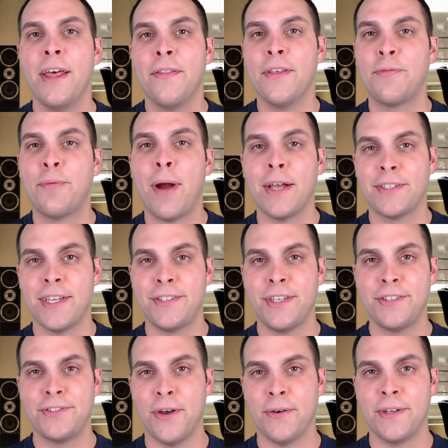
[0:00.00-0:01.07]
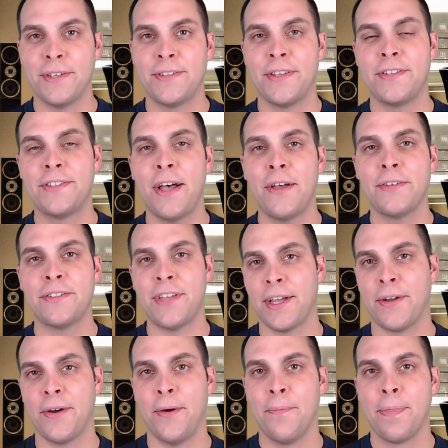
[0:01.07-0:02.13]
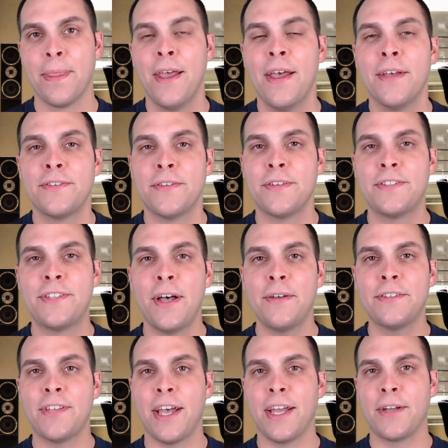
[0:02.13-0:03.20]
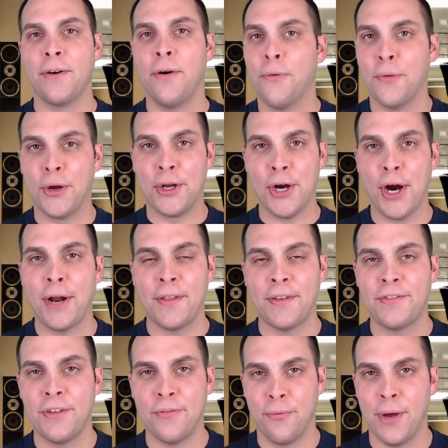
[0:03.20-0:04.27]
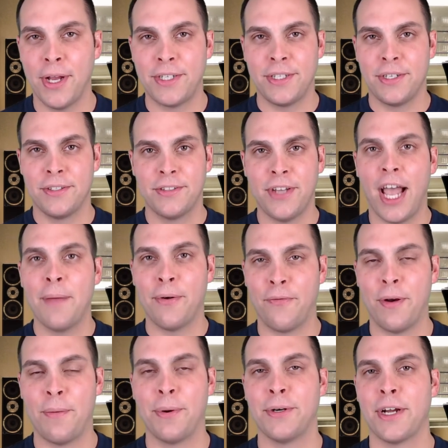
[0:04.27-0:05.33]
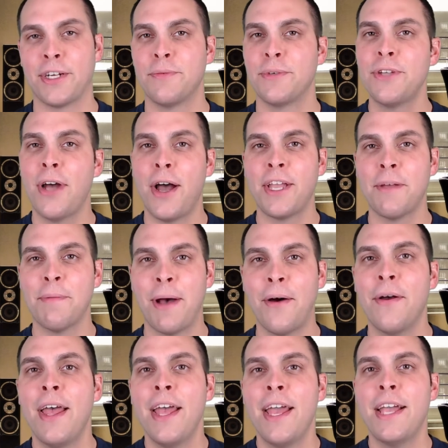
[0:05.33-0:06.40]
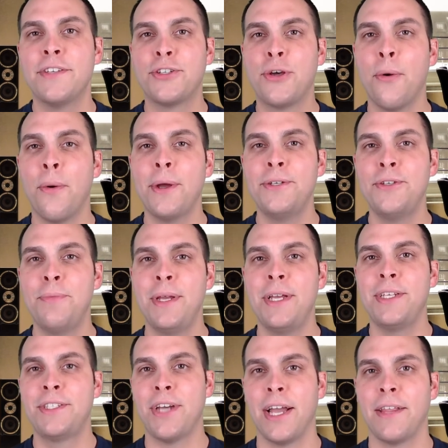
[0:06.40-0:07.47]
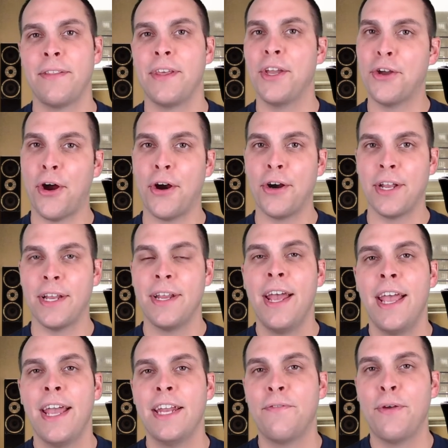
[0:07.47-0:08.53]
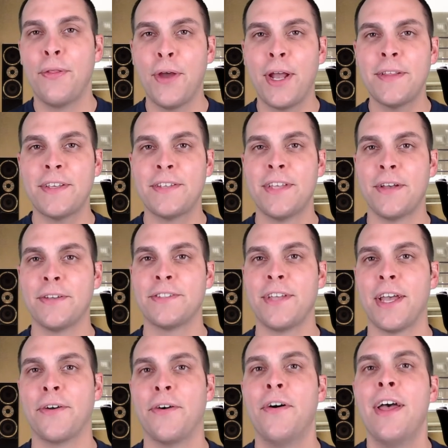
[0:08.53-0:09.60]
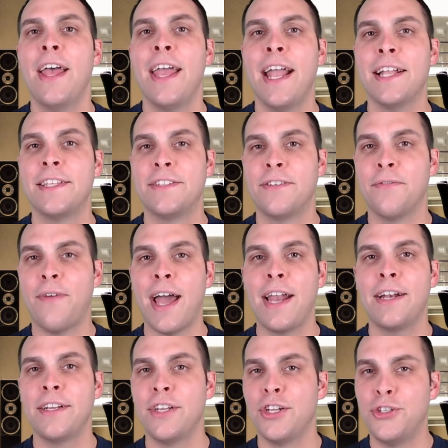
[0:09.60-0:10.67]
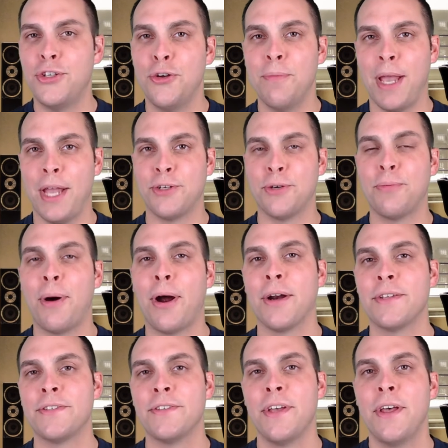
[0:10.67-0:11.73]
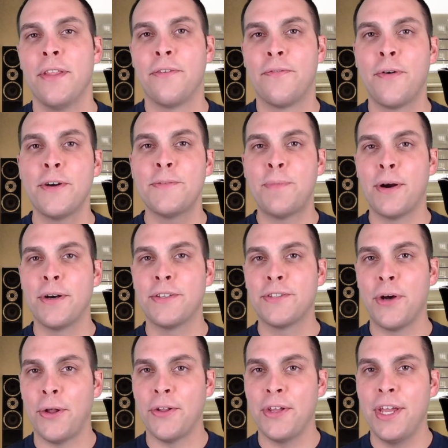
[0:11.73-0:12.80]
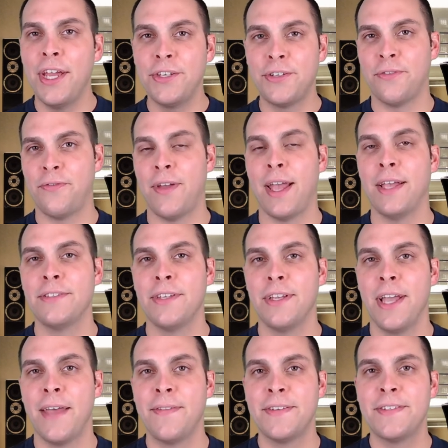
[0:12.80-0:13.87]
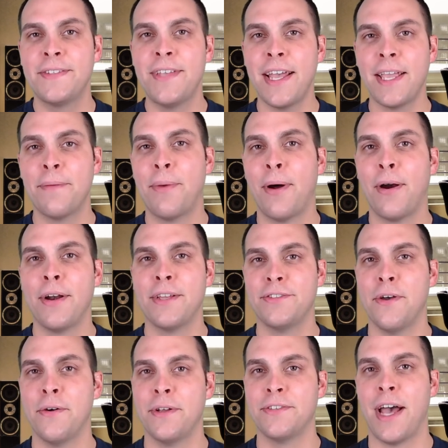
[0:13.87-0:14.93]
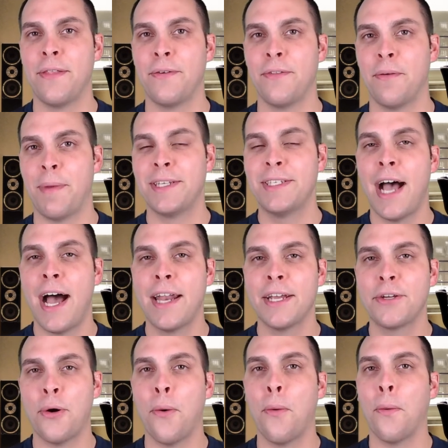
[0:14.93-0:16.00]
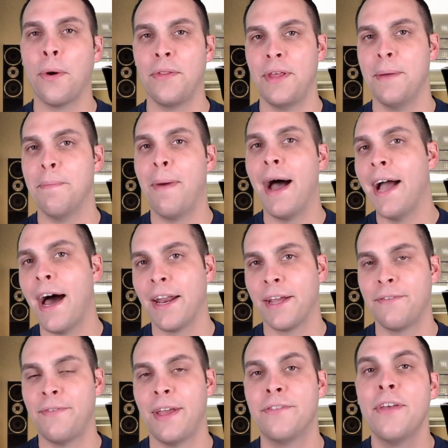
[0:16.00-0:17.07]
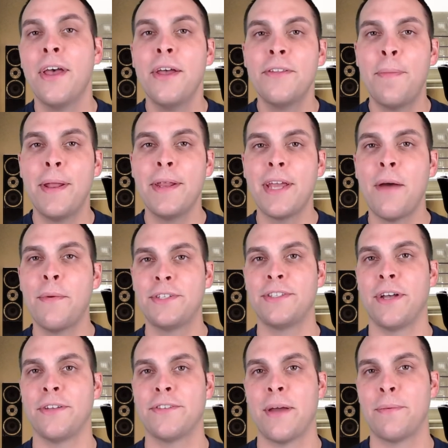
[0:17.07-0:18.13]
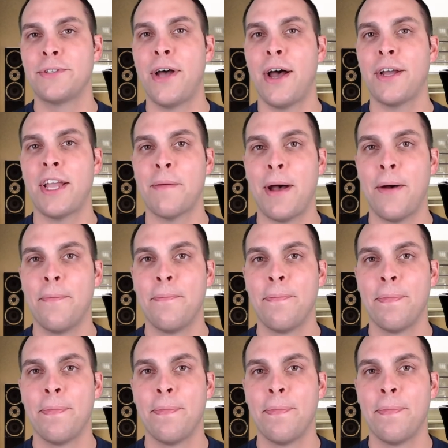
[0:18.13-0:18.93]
This process is known as the cell cycle. So the cell cycle, regardless of which type of reproduction we're talking about, is going to be tightly guarded. And if we look at the cell cycle, it's divided into two major parts. The first part is called interphase, and the second part is known as either the mitotic or the meiotic phase, depending on which cell type we're talking about.